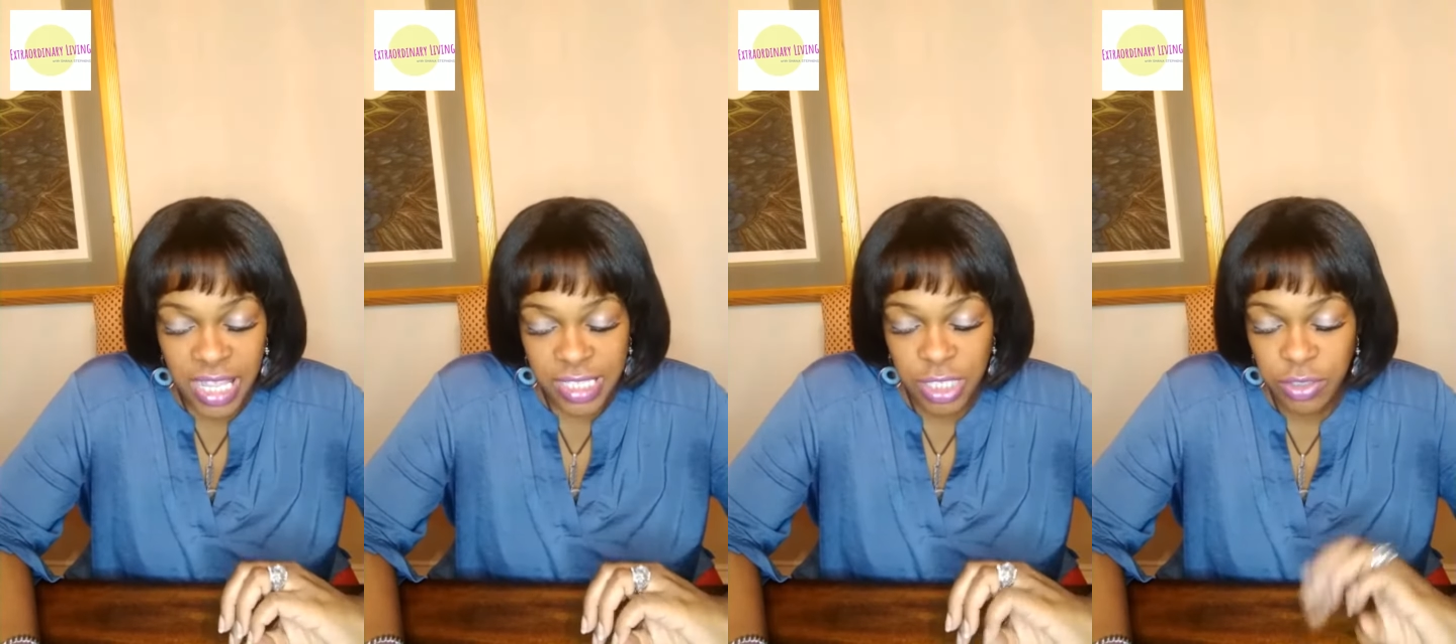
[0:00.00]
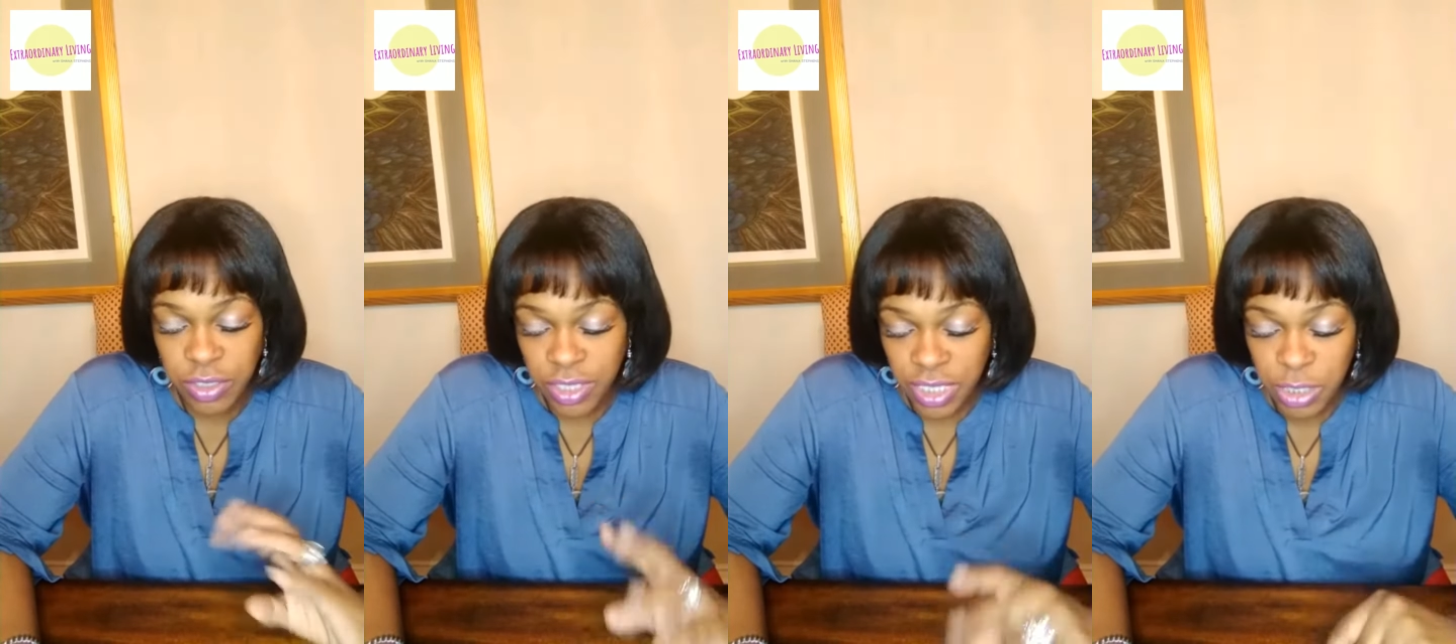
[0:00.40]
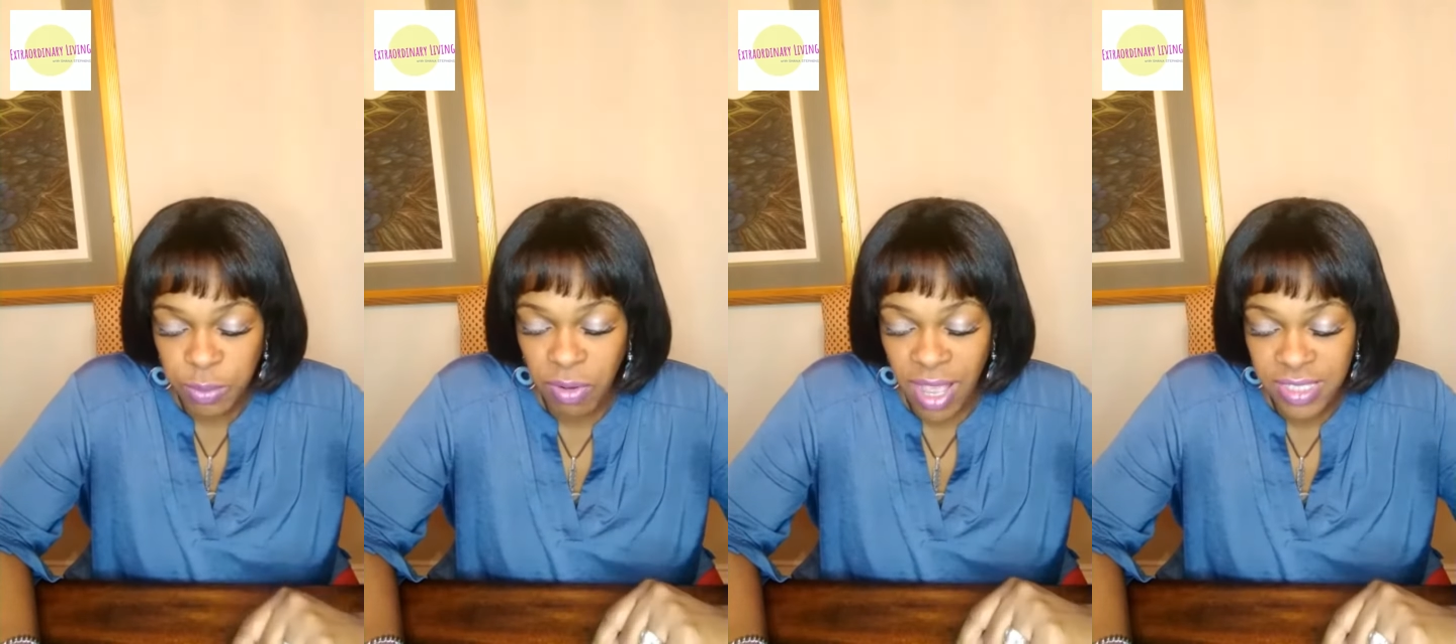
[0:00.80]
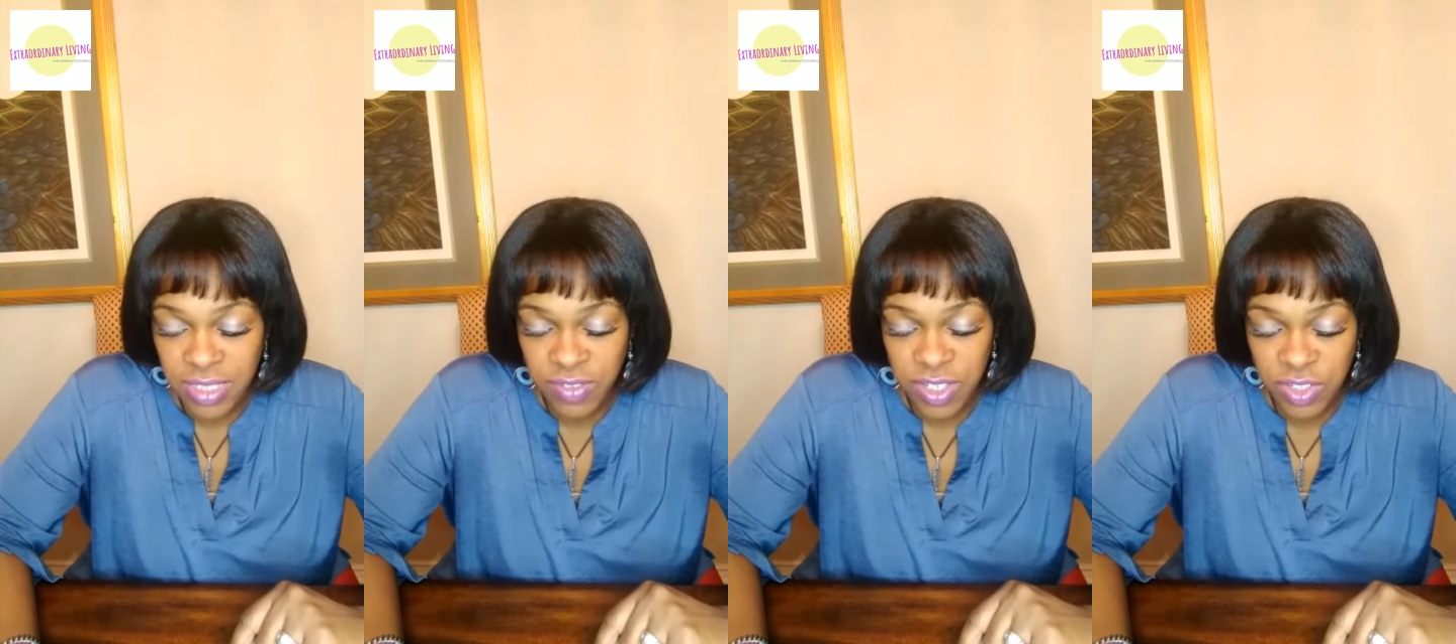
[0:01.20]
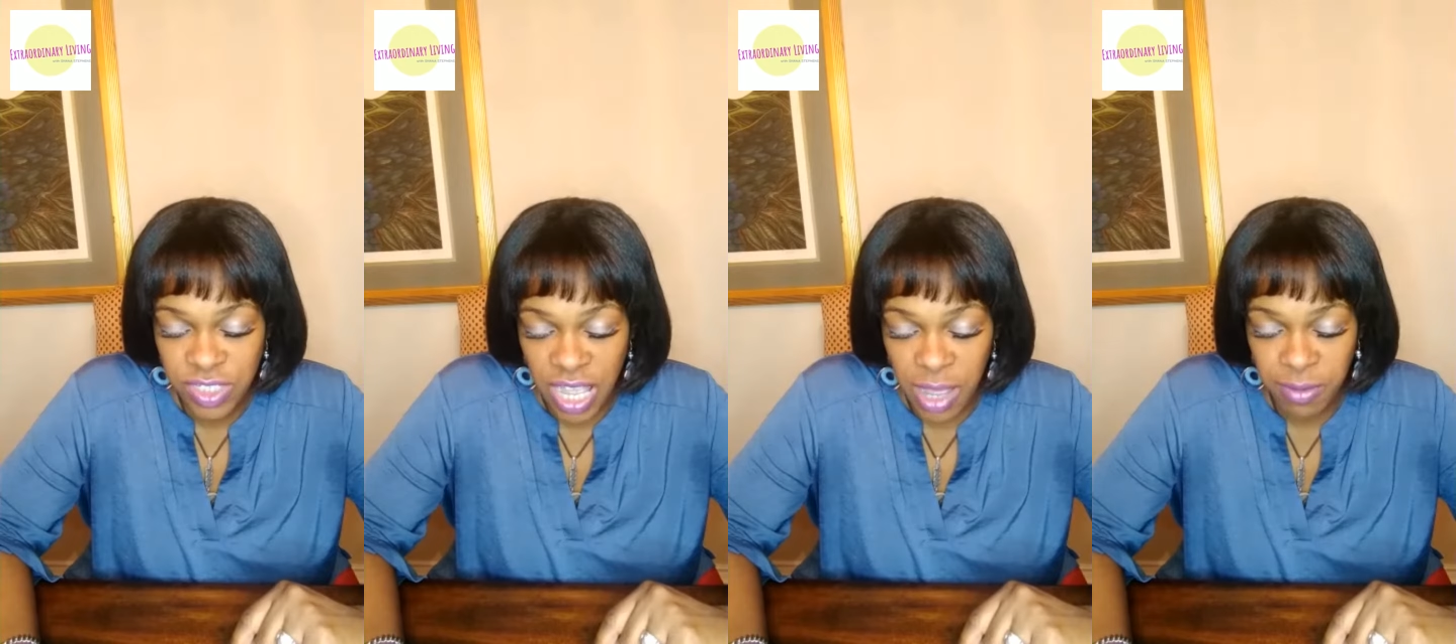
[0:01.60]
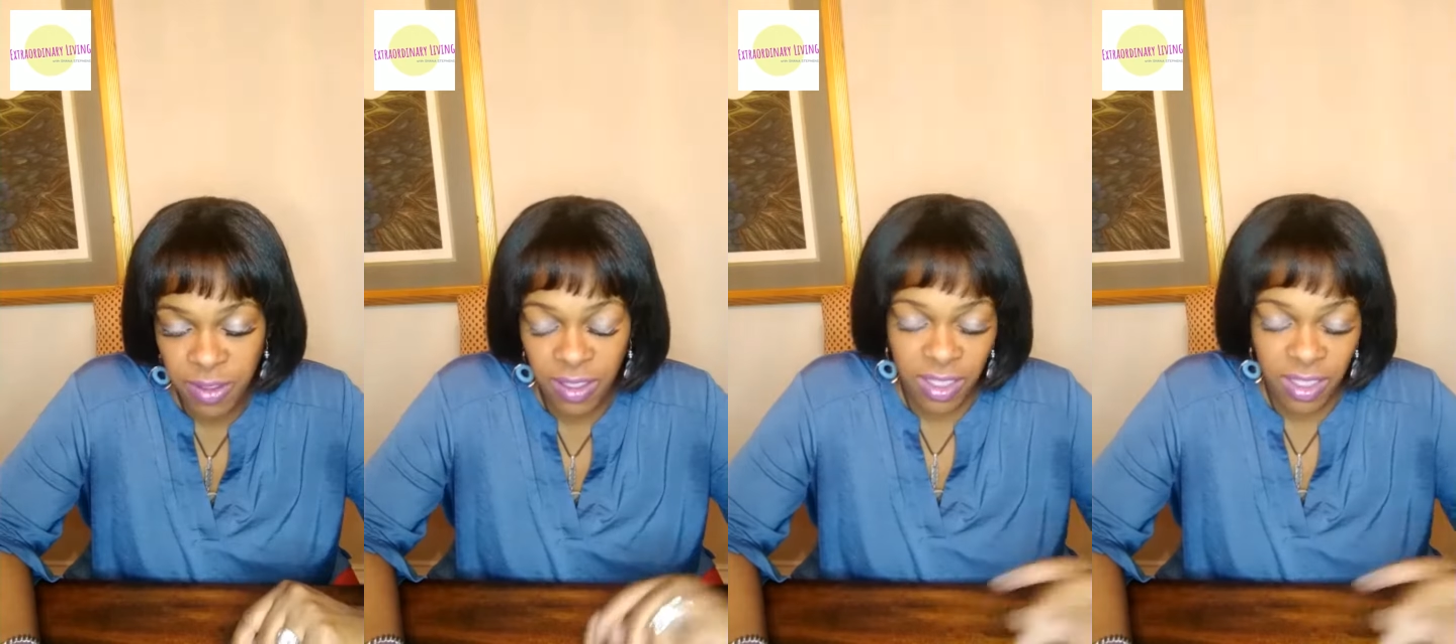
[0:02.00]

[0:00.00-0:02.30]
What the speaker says: So you look at the price of each stock,